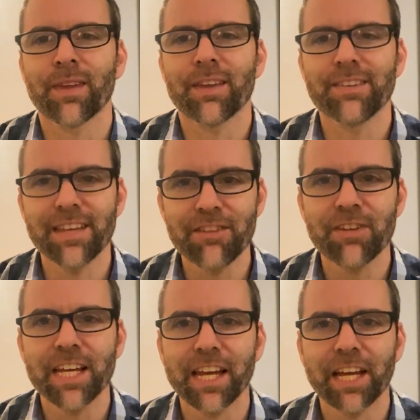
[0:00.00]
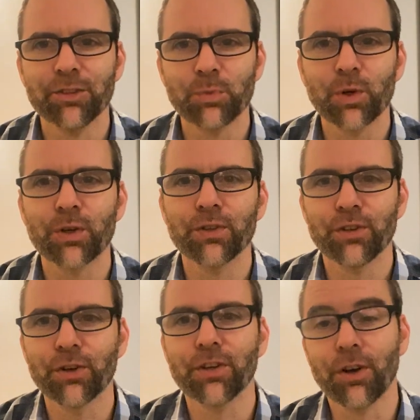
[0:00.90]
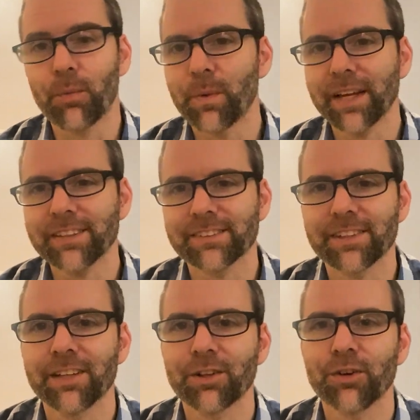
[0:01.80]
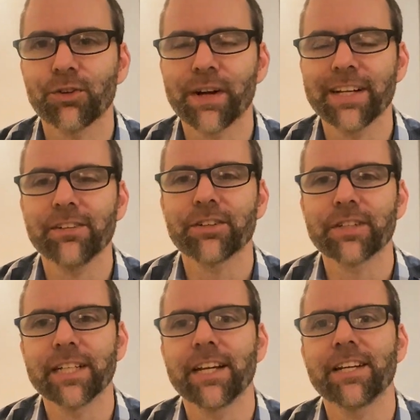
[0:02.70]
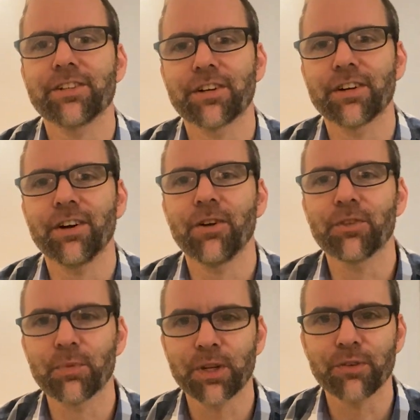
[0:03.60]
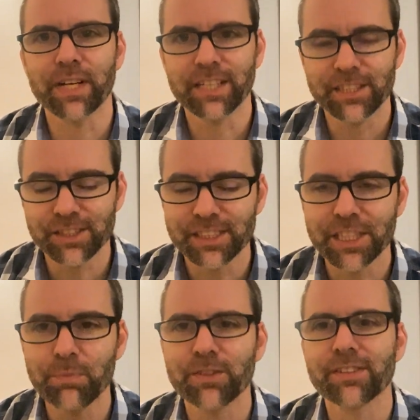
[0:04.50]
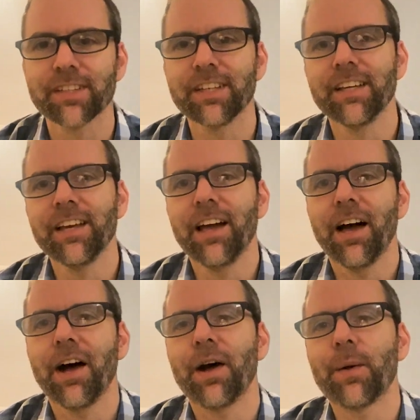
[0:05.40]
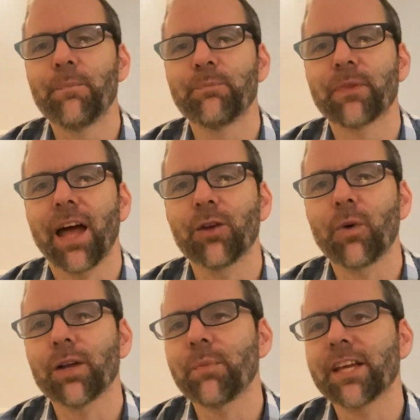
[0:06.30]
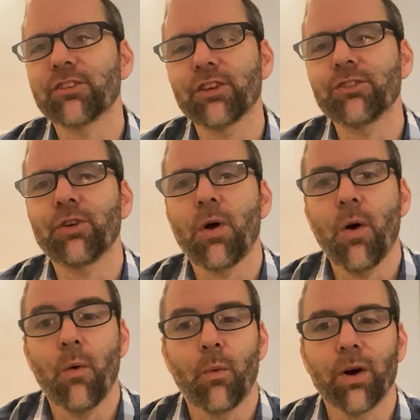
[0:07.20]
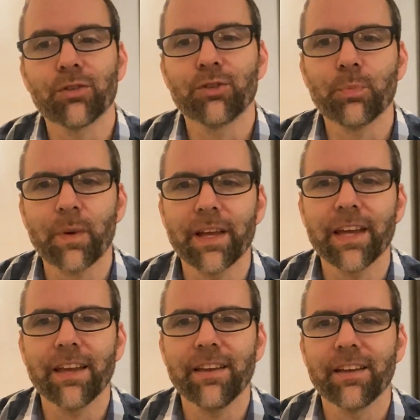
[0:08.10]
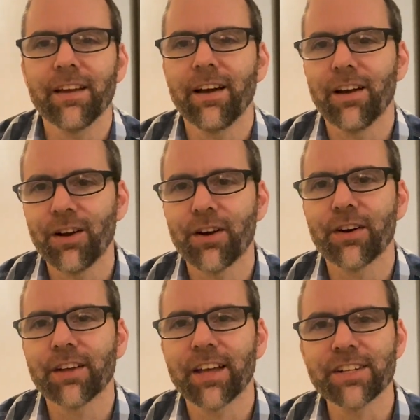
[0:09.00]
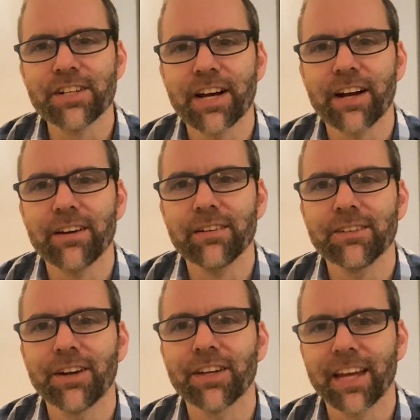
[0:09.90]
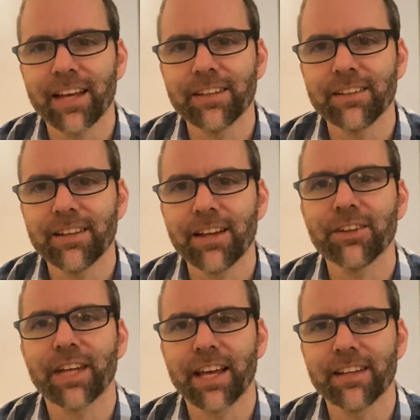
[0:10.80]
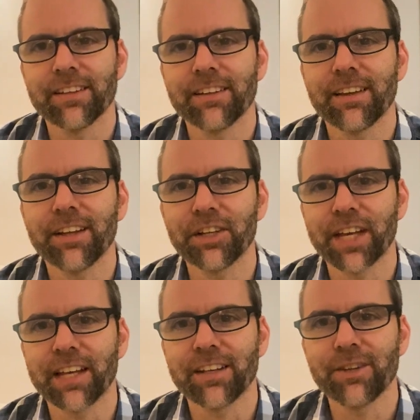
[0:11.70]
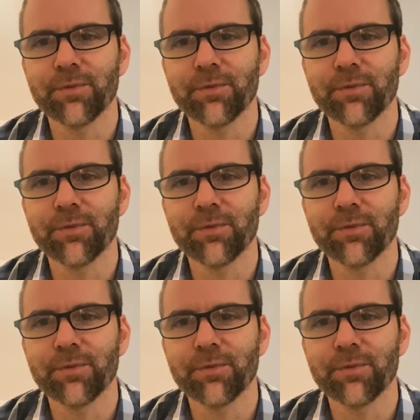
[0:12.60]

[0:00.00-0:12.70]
The evening explores the complex and contradictory nature of human relationships and what makes us want to play, learn and share again and again and again.